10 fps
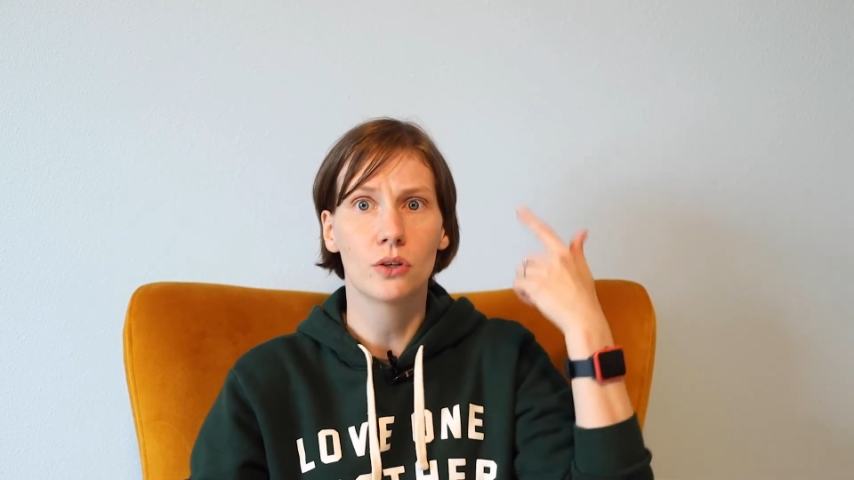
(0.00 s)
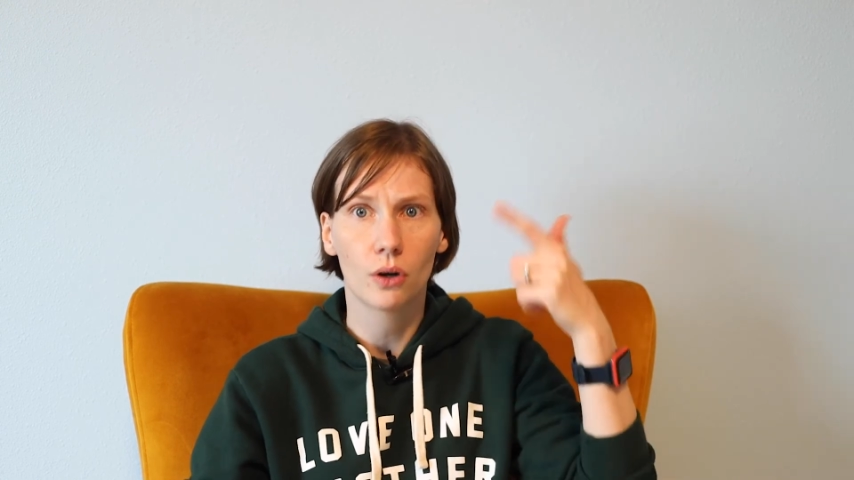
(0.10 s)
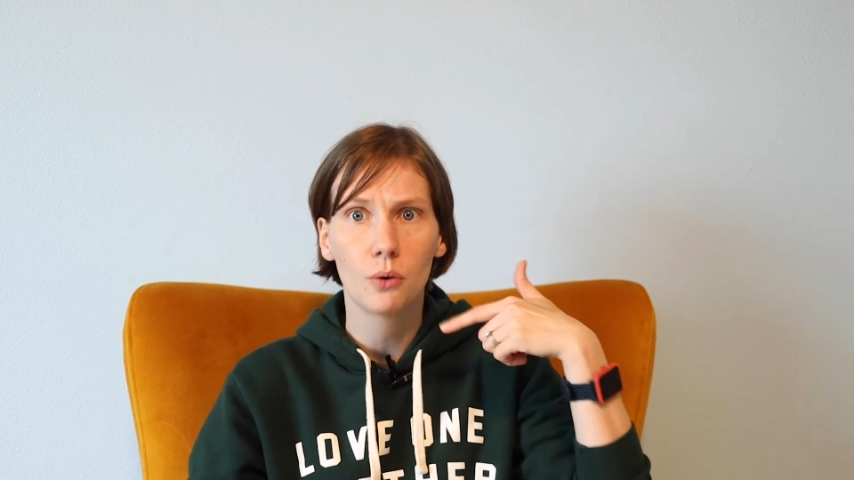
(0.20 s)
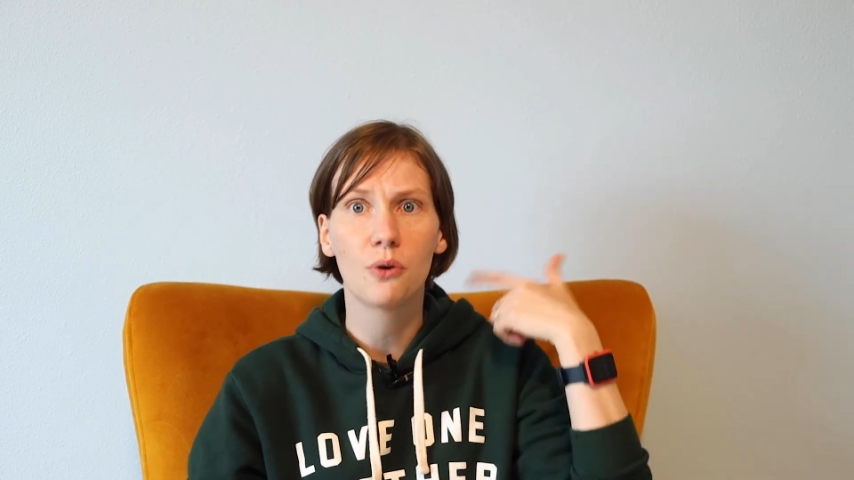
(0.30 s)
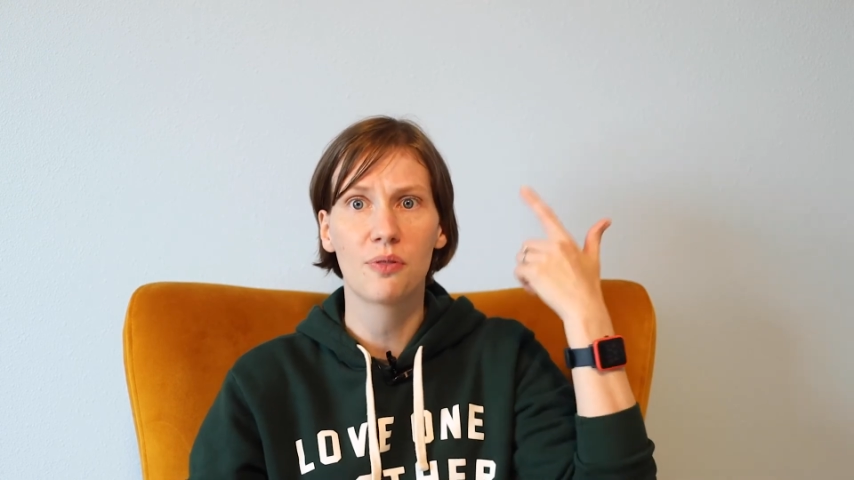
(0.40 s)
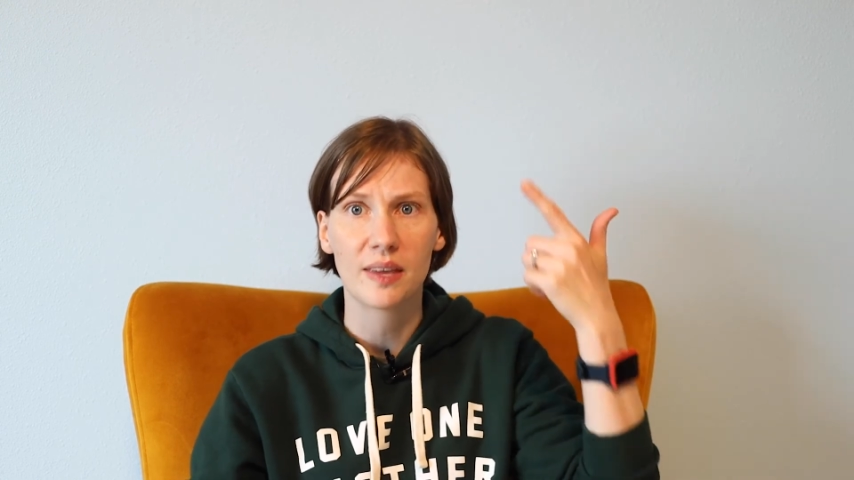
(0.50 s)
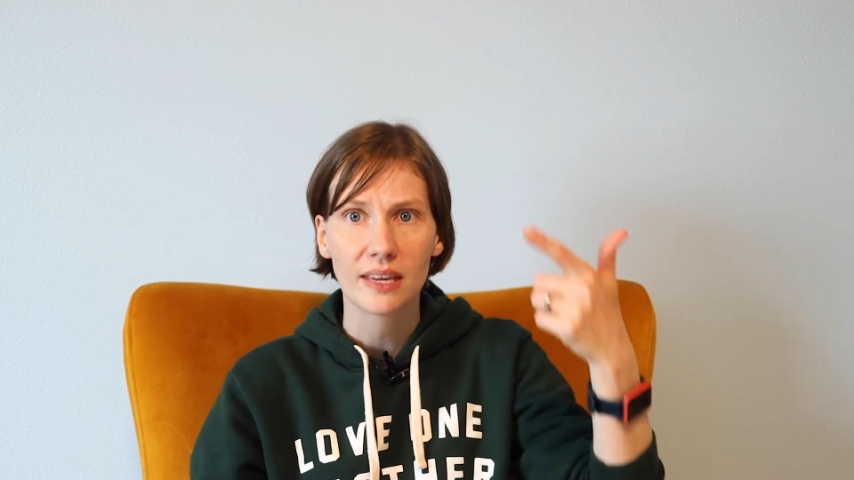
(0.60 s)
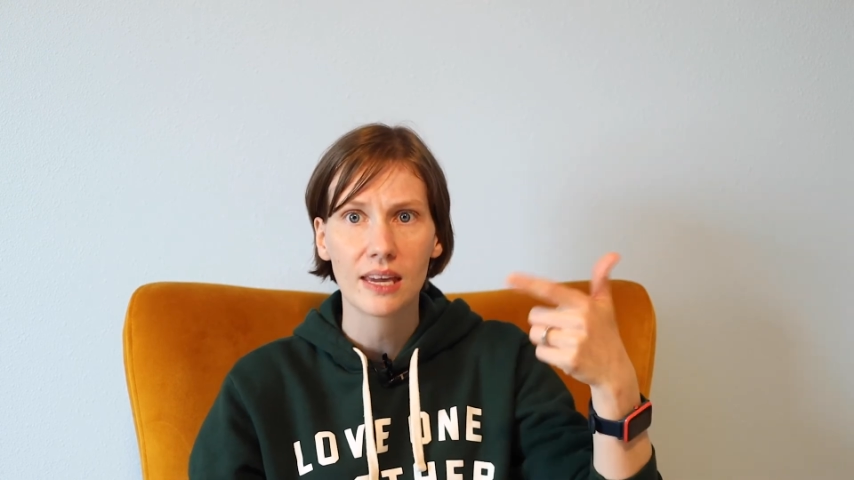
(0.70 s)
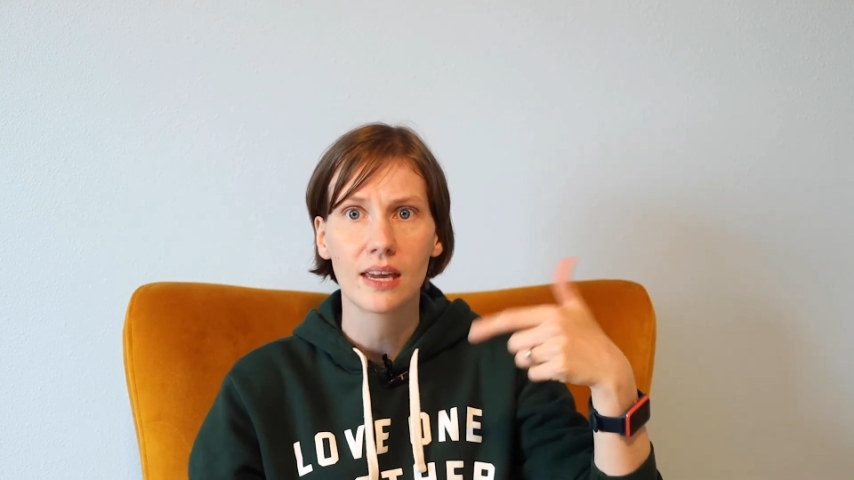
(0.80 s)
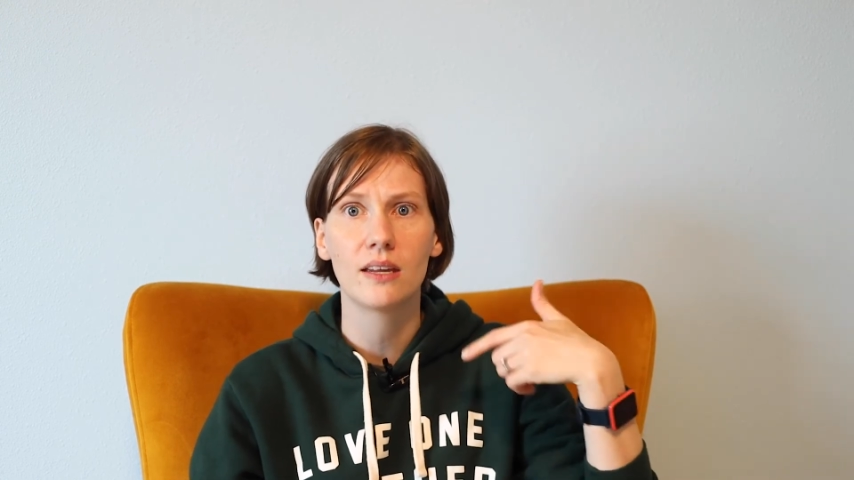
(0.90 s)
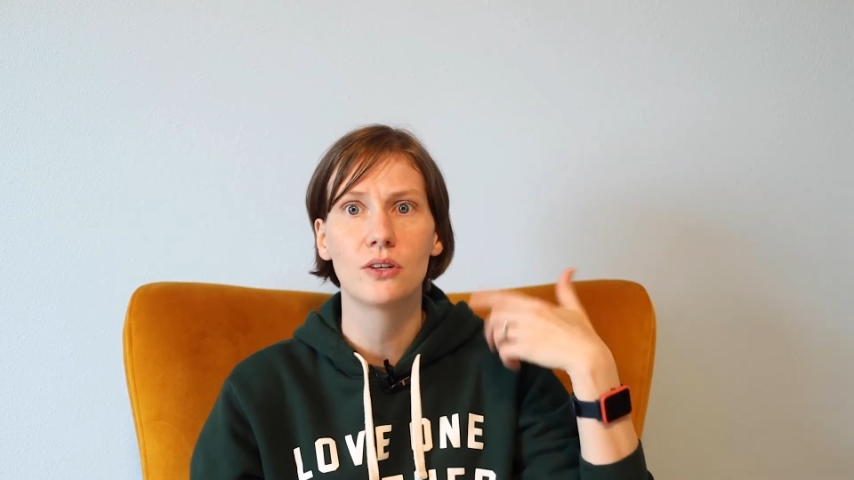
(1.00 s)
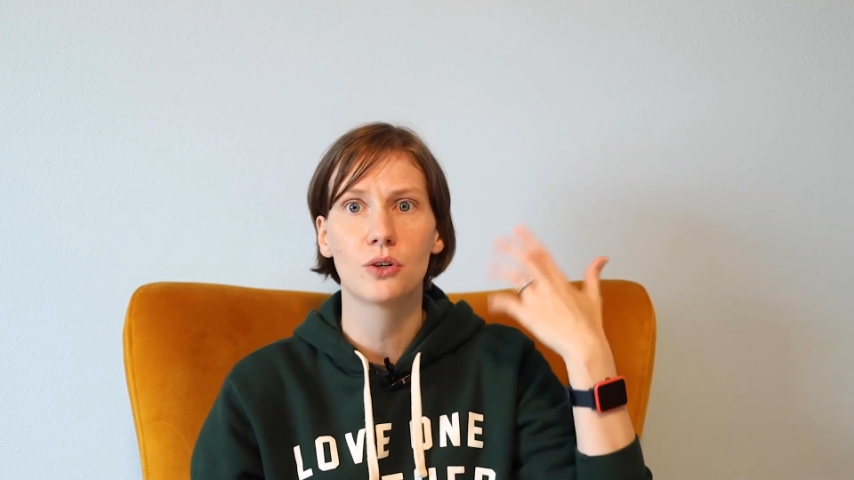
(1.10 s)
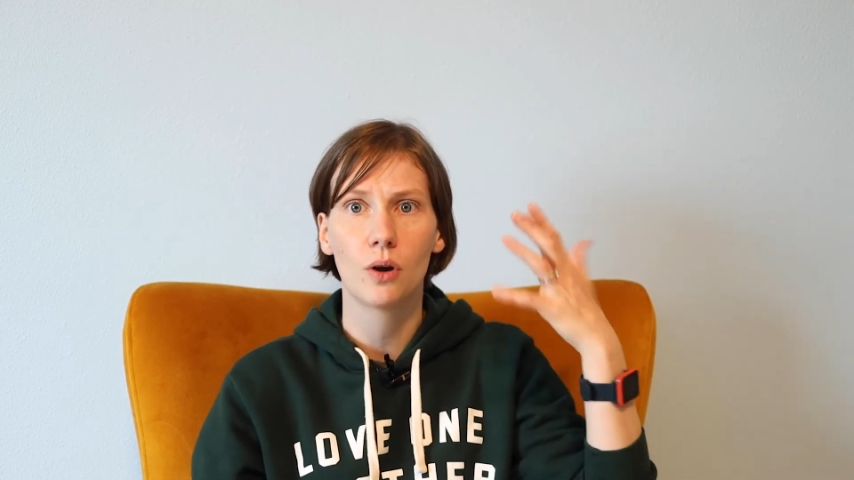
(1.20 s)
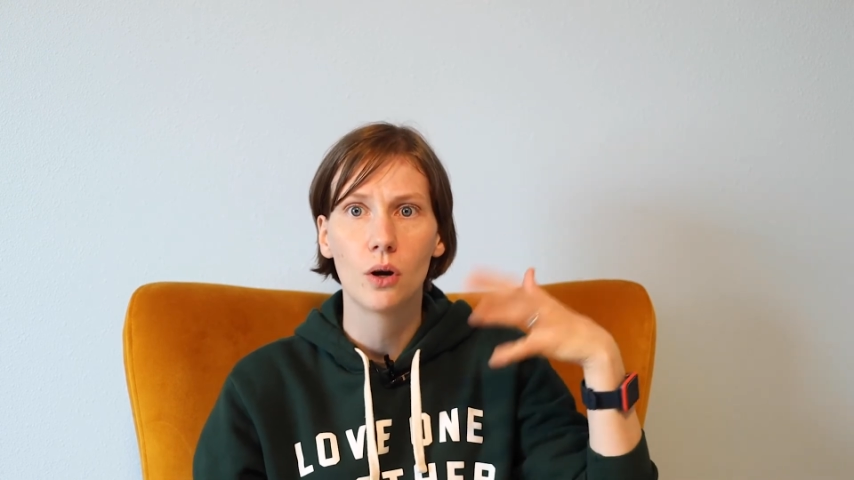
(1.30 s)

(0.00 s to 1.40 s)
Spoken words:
your own thinking and your